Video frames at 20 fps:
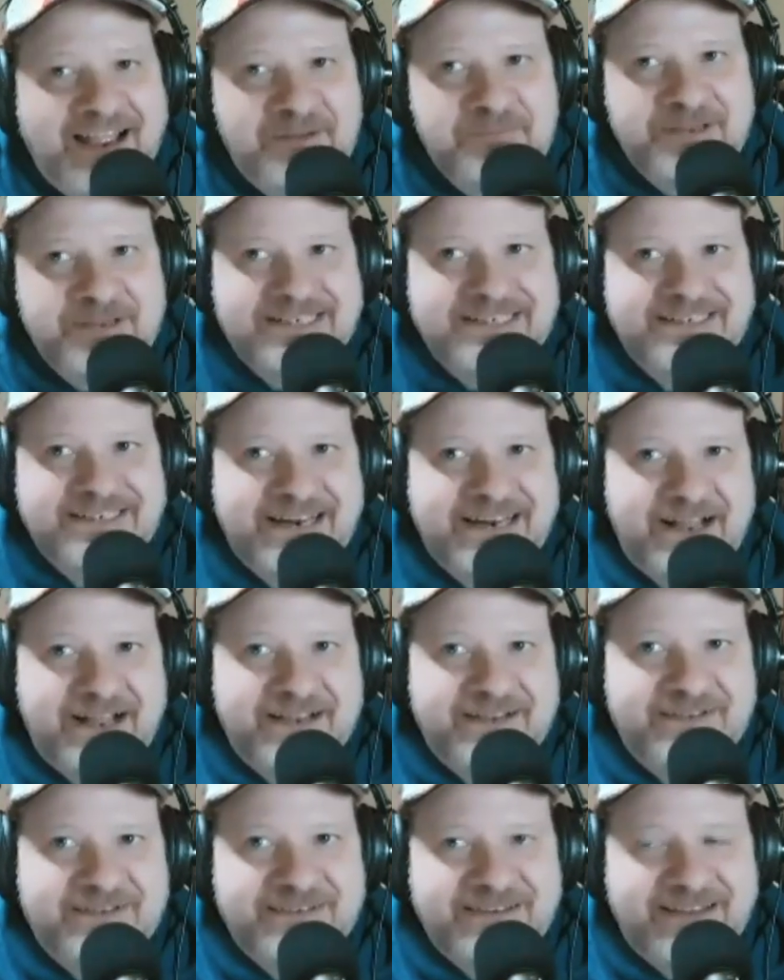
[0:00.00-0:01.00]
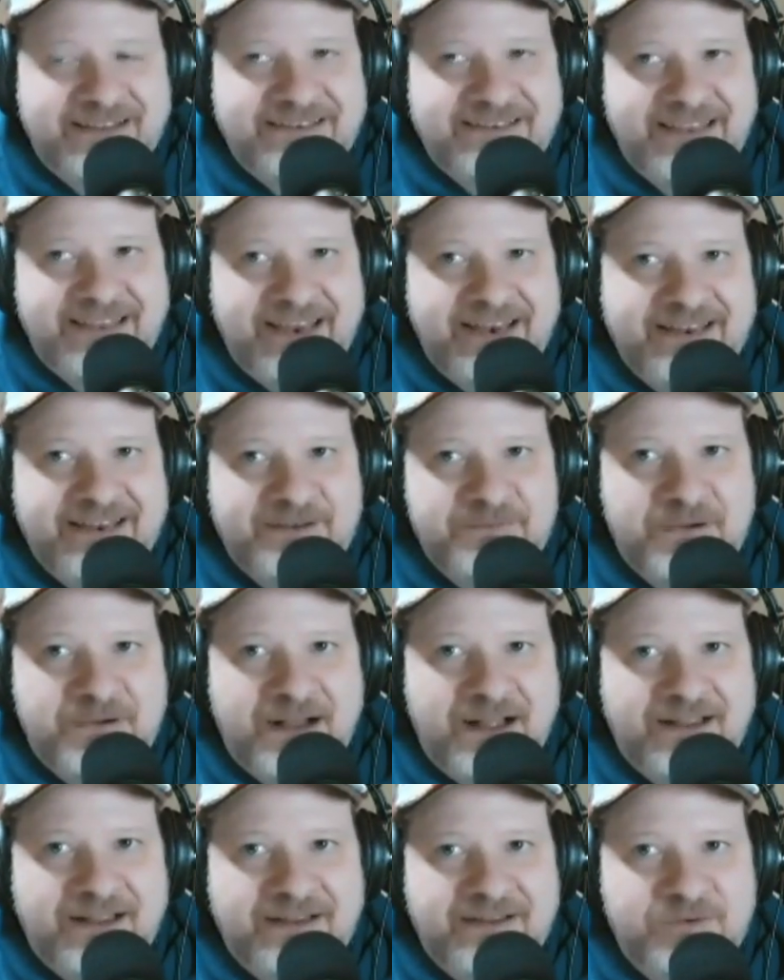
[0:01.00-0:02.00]
mentioned that I had dated
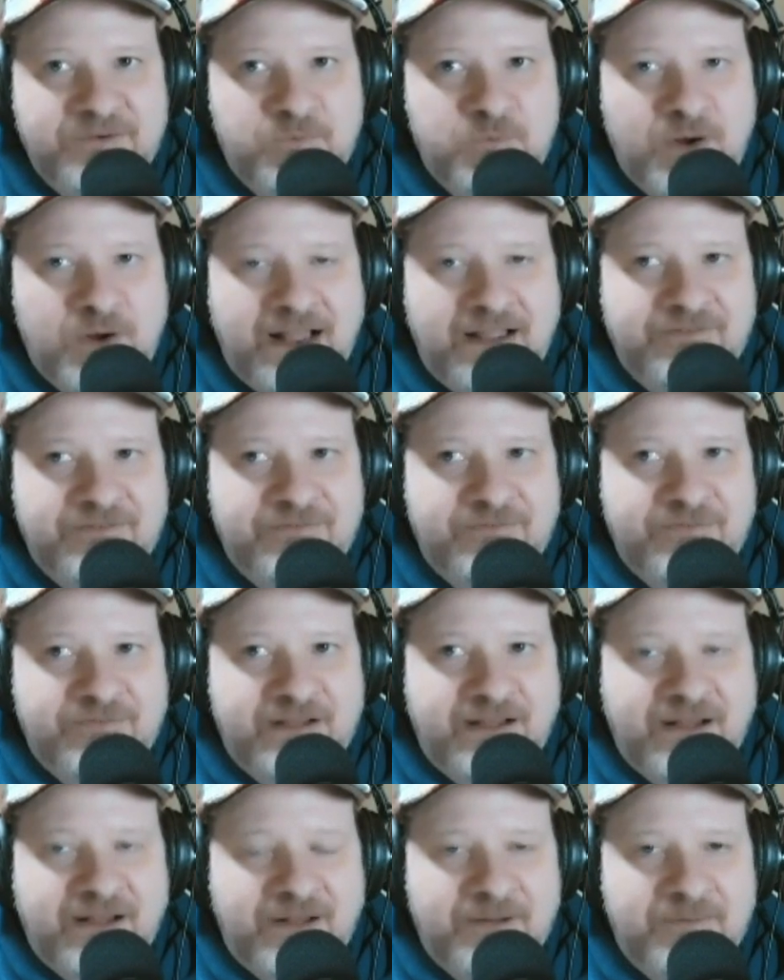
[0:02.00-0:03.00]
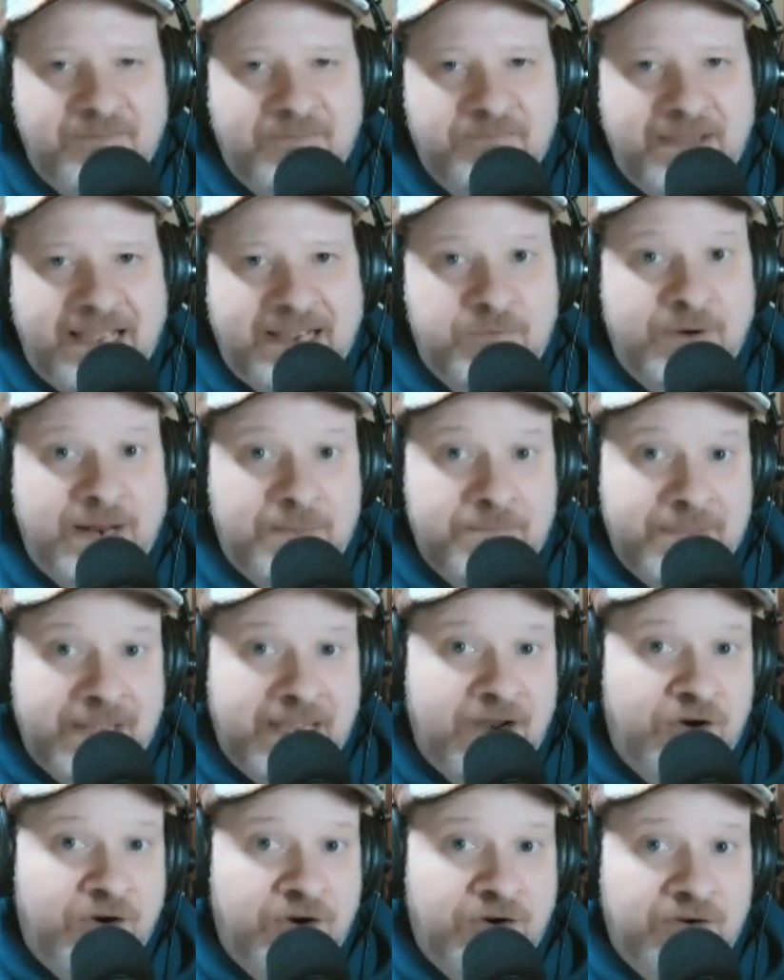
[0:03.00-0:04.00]
my wife back when I
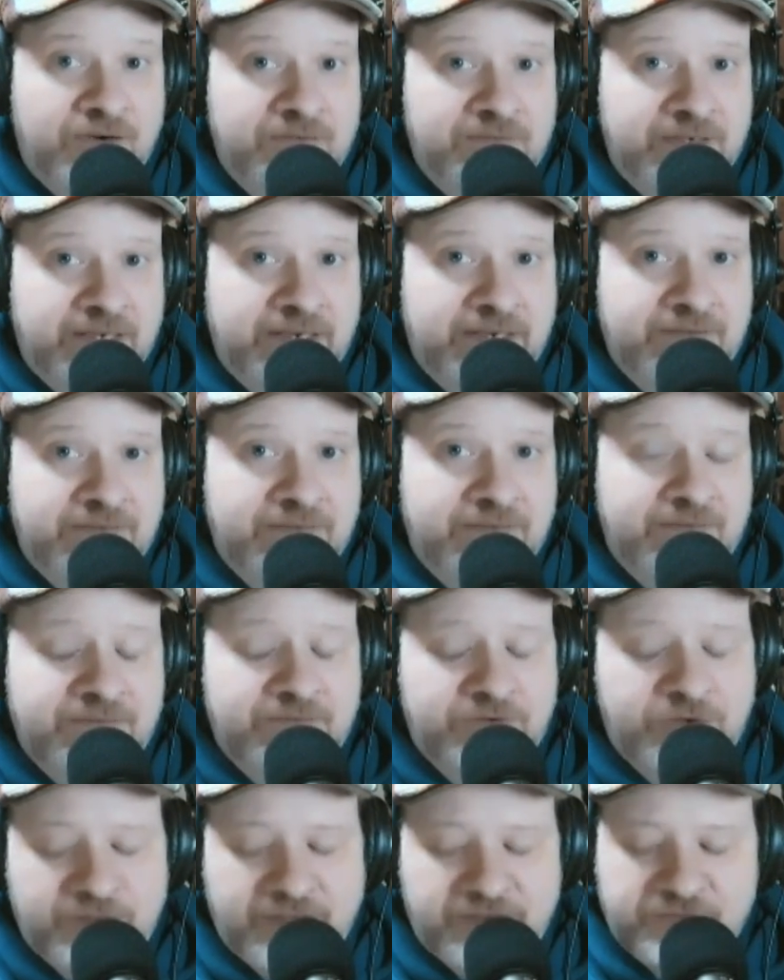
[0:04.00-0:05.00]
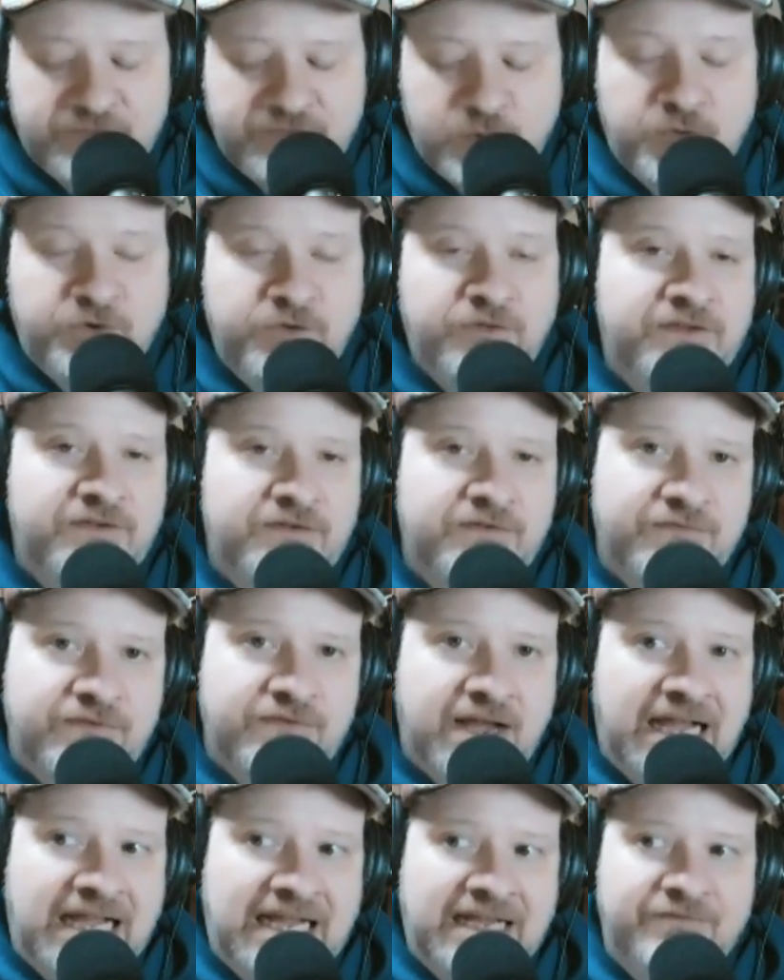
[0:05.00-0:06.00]
met her in 2004,
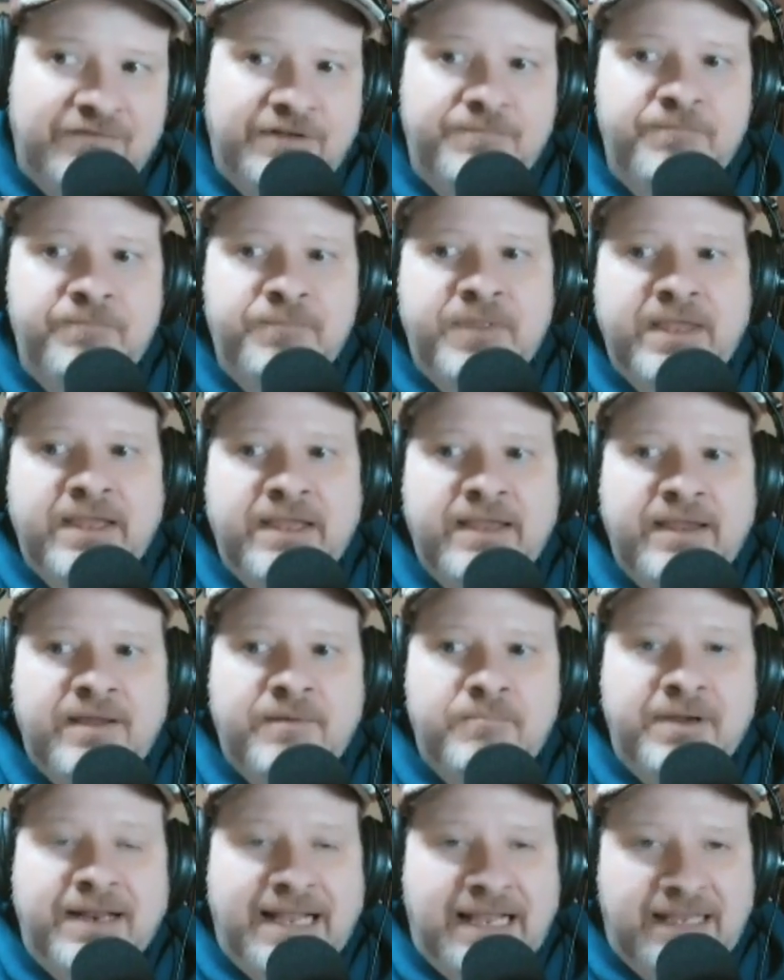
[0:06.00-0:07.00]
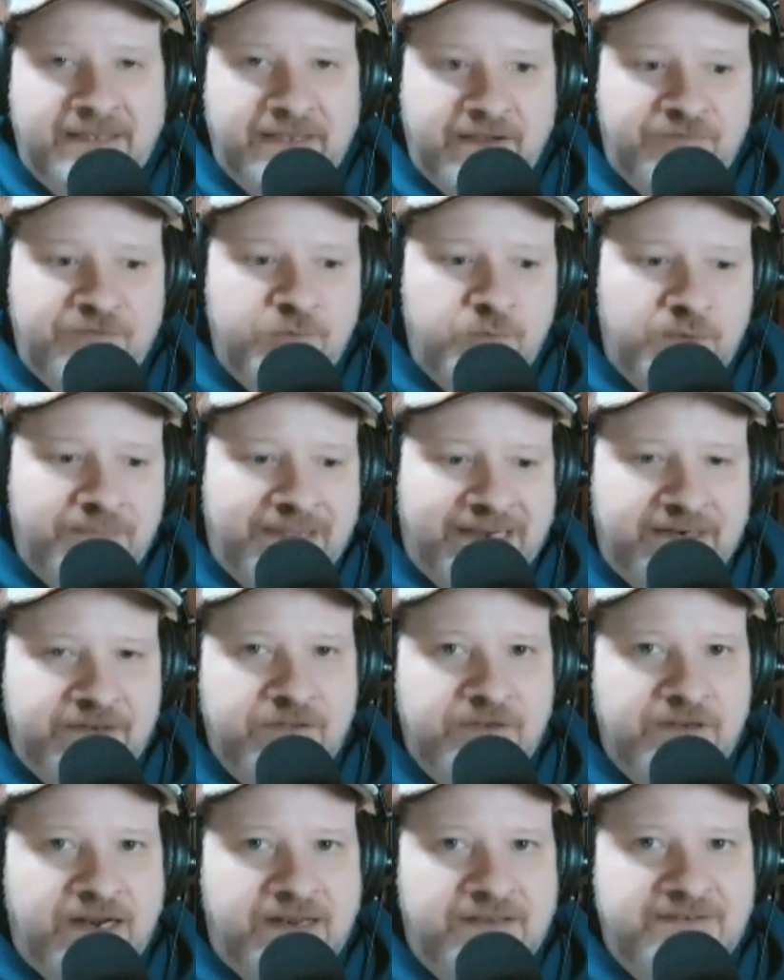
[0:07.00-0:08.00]
2005, but I left and went back to the
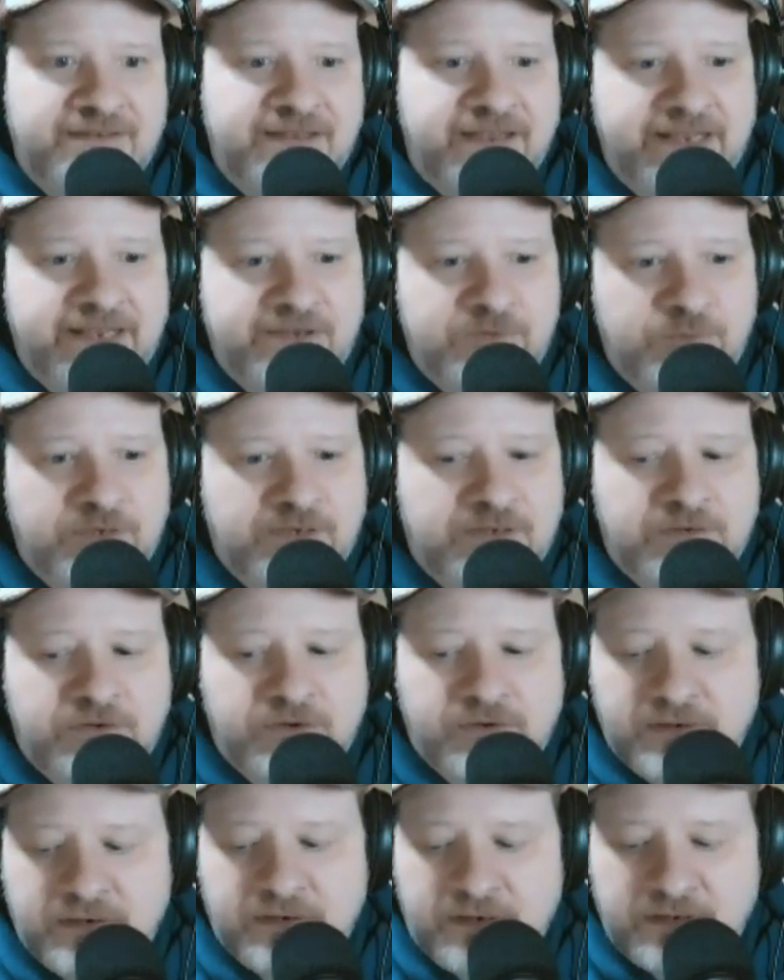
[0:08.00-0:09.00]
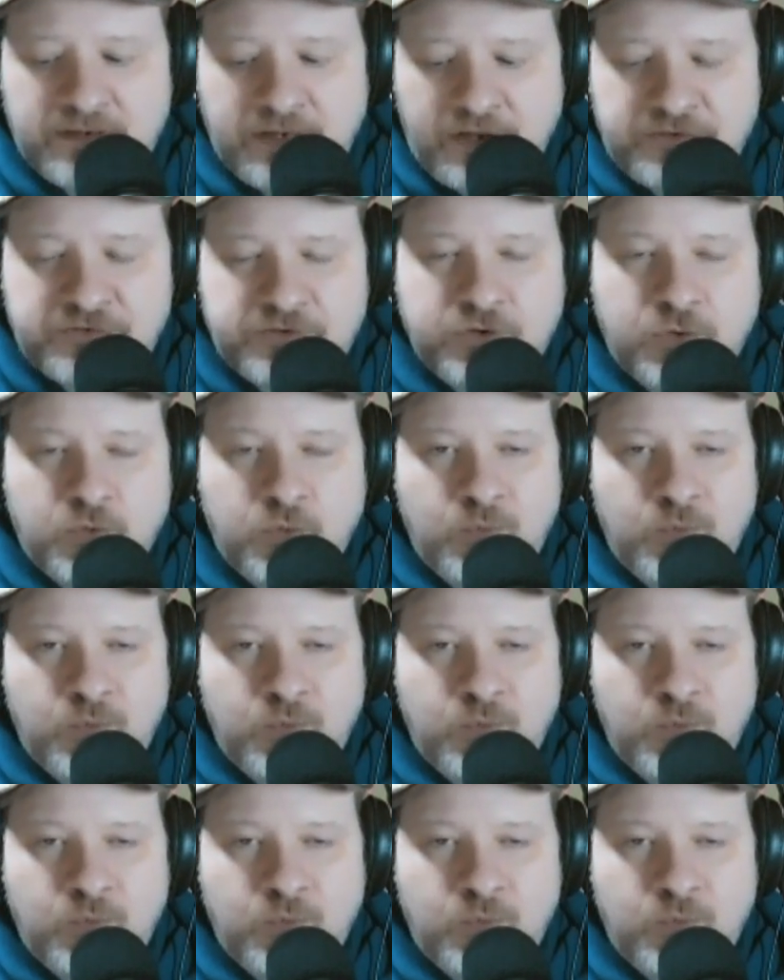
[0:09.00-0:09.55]
United States, went to law school.